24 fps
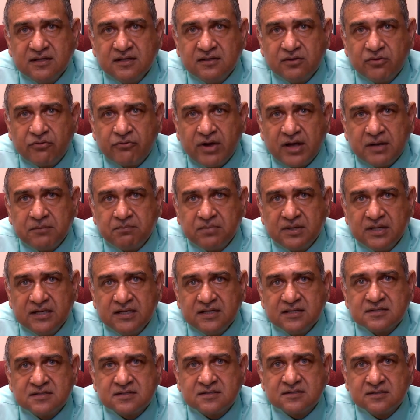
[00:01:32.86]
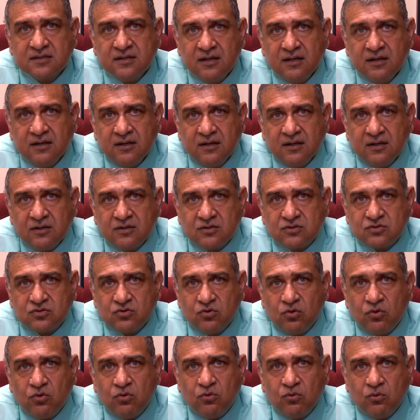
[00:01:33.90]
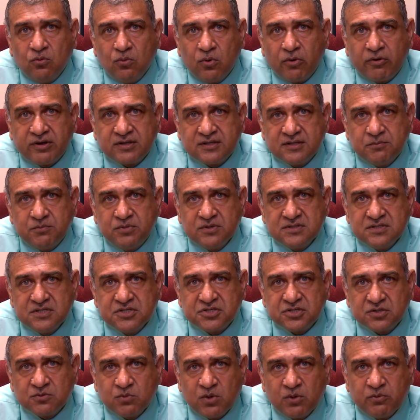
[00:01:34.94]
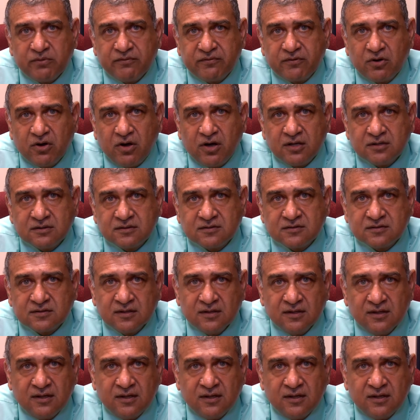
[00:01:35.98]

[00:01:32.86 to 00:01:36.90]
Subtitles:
in the right place. So we're at a position where we've got